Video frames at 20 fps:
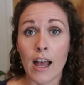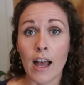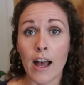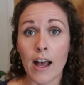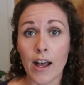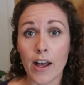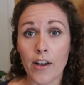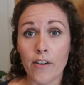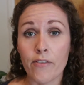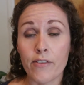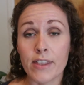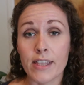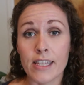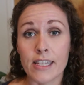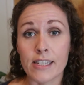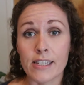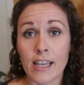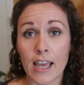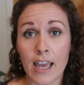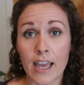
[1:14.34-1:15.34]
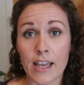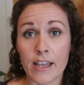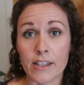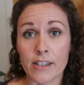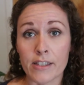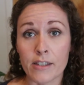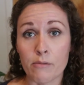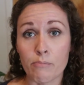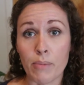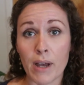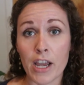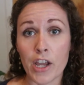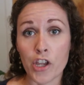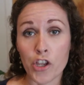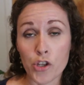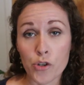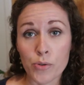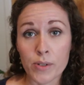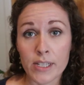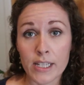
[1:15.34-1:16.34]
of this case by
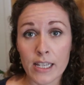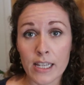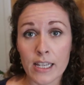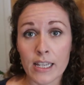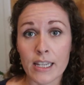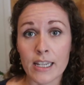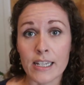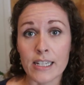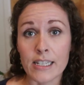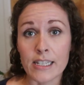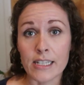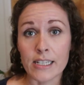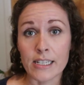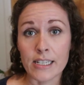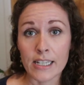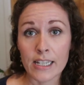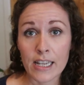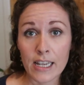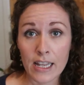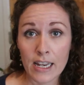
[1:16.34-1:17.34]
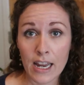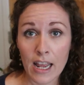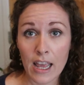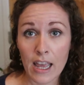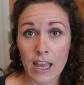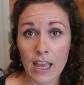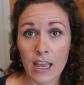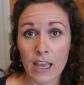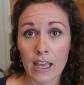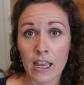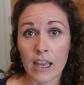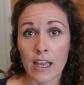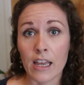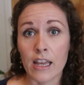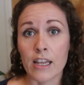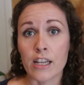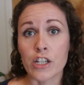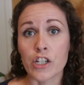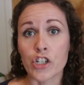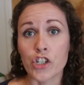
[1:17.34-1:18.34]
using D N A
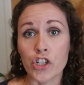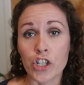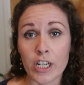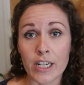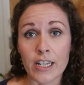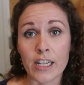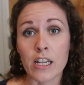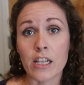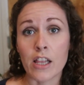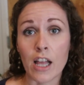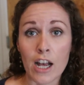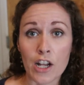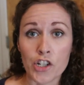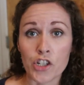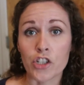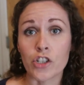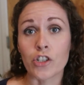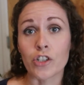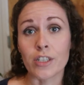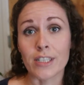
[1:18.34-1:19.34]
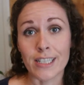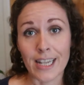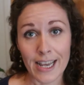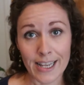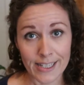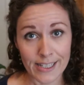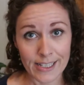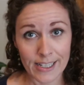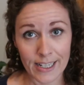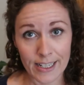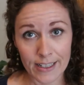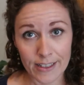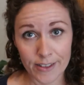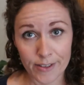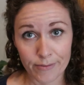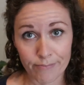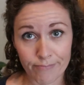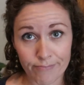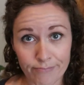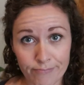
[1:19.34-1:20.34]
genealogical testing.
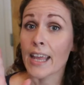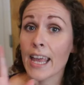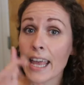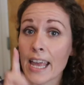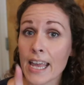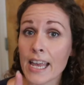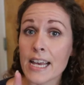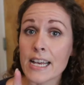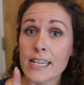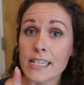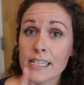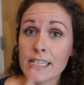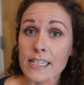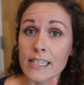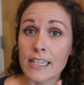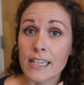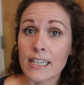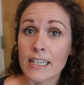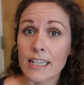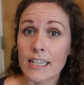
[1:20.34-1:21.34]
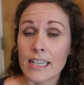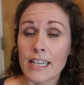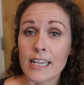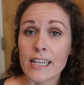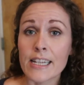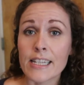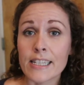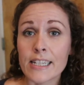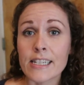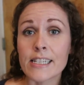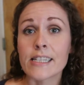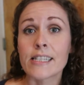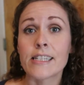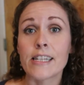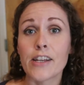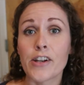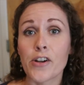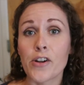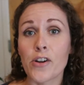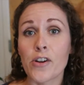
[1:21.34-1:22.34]
And it is
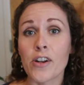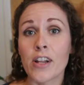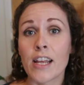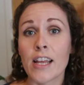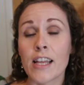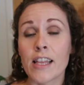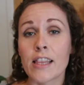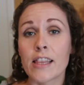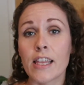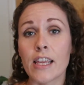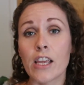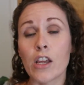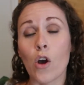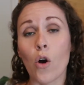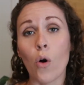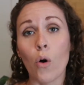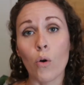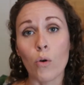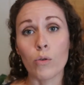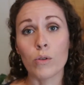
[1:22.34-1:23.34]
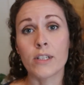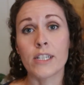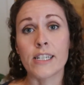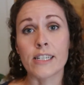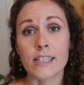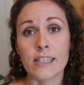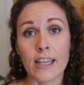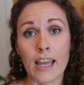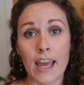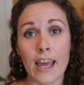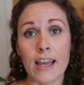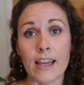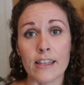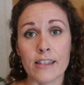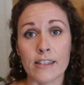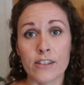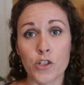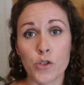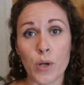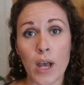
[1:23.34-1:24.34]
considered the oldest
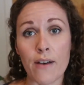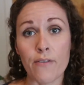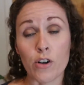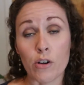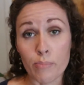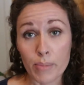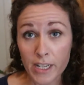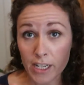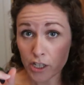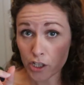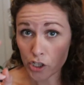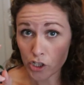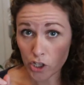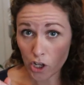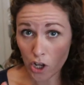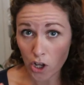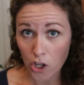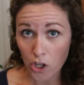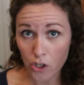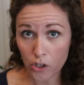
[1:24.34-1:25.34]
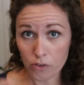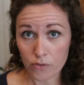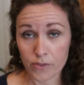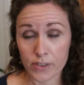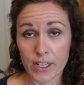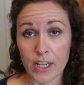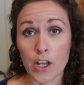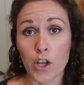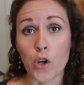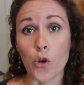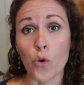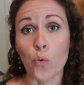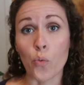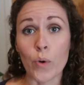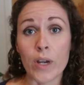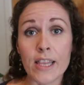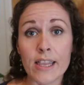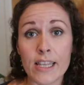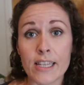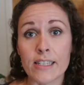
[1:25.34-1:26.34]
case to ever be solved
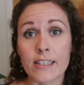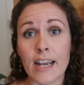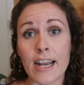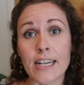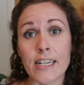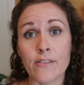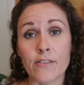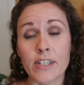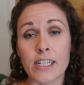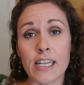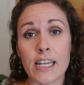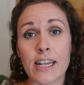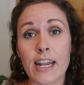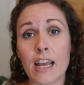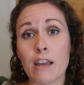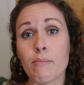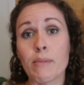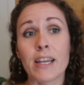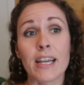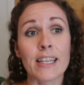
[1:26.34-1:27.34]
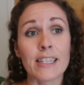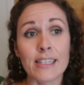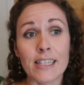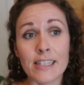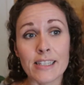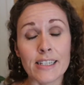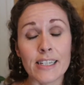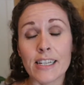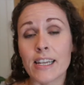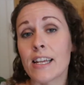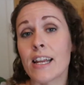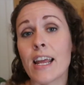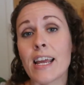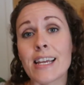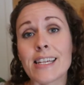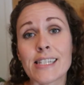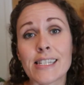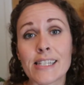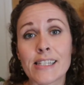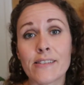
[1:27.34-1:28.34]
with this kind of D N A, because this D N
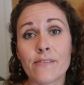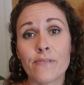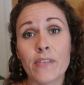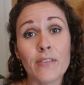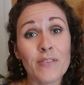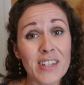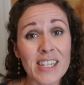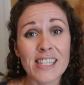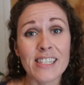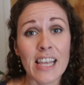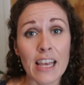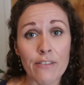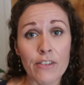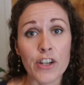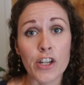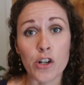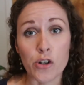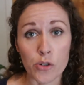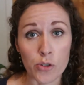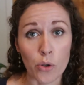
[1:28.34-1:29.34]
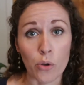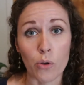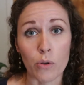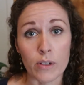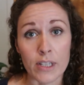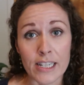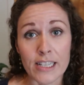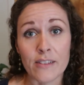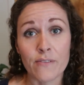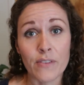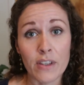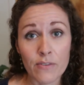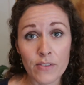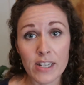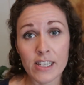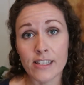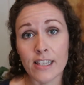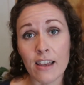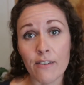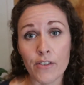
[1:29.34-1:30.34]
A is fifty-seven years old. It's
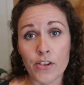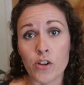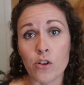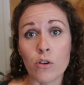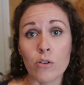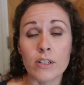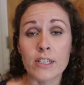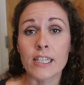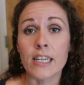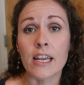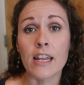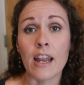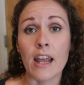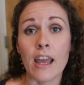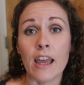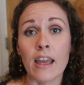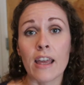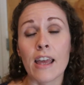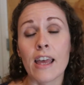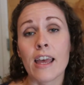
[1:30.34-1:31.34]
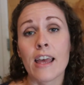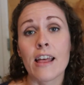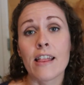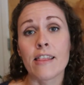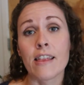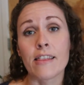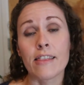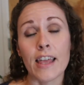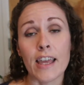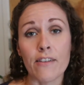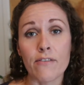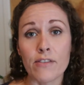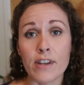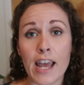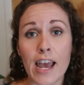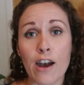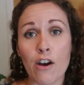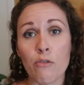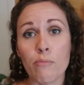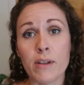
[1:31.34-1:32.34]
fifty-seven year old D N A that they've
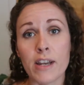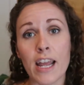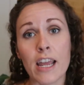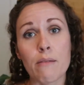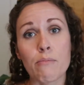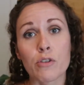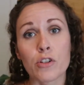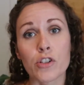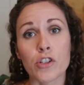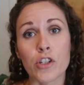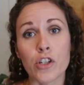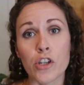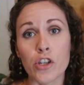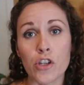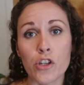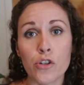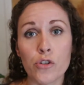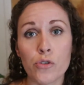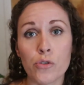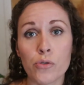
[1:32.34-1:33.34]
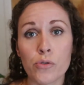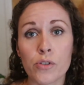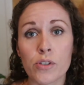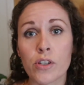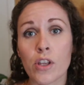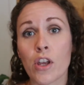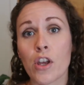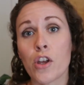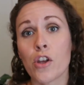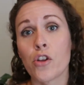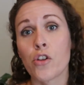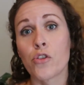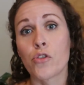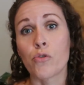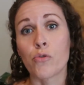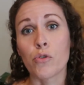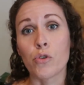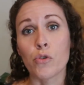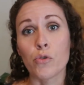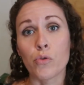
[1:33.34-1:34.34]
now been able to use
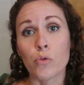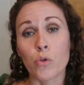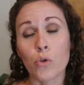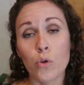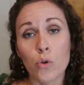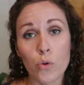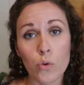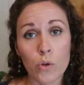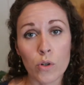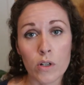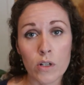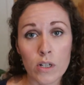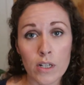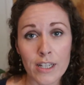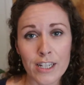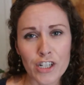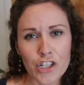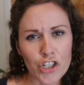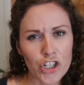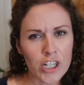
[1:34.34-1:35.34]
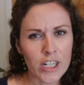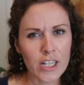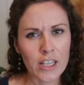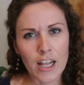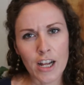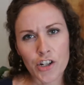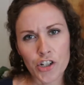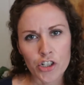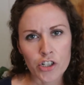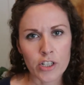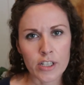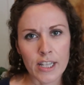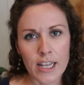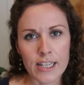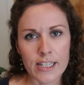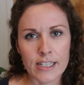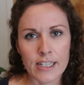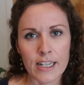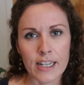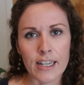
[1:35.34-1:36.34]
through cool genealogical
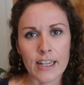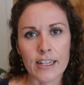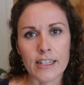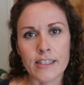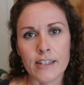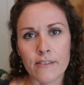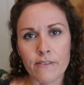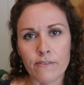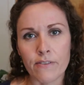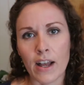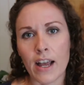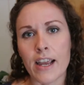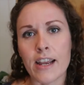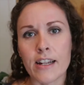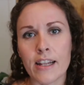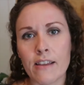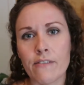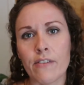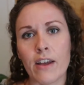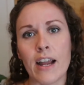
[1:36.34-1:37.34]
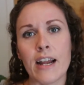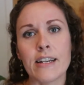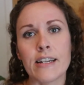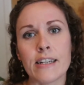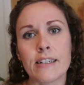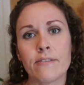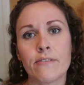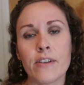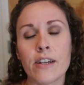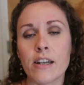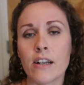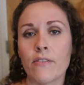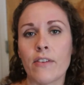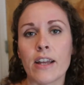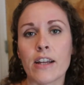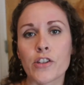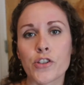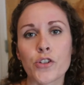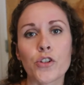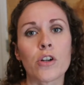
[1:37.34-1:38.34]
testing to finally find a definitive
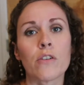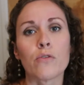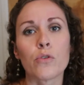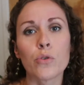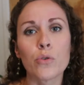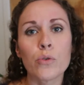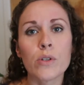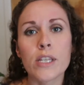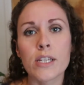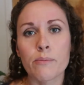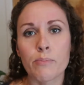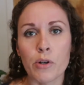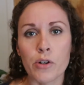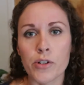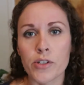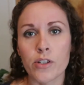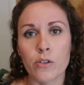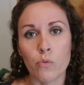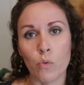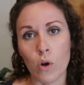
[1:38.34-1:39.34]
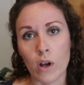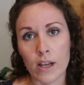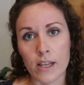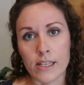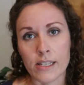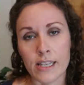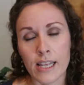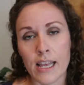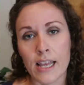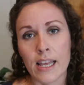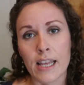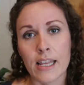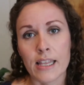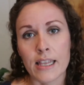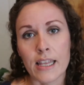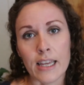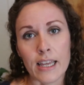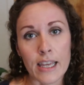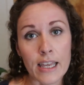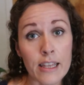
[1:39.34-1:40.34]
answer of who this person was
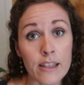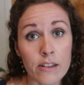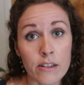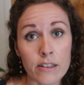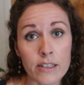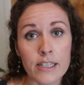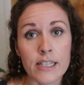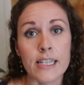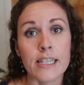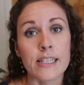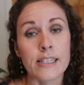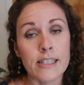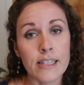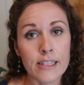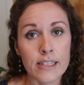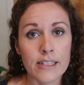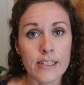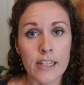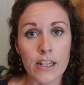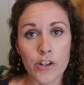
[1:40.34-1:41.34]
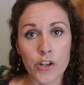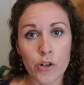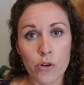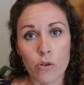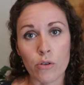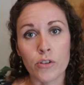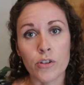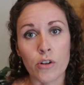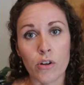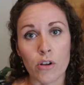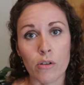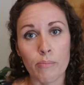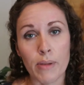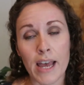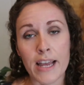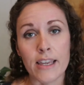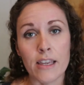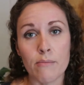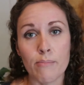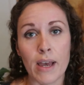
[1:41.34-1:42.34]
that killed this sixteen year old girl,
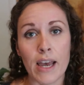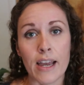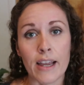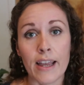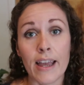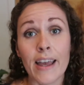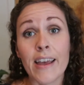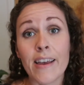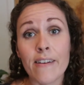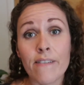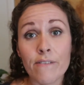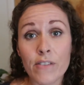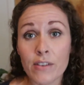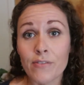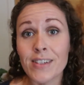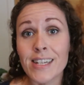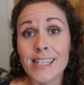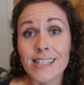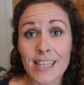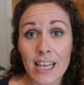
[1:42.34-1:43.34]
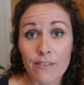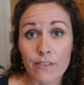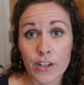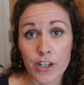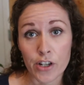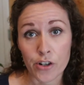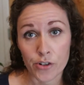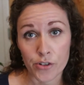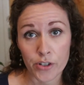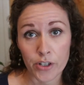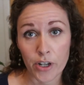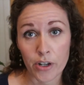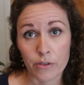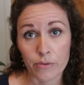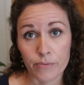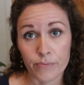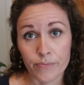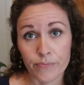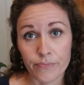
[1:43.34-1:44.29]
Peggy Beck, fifty-seven years ago.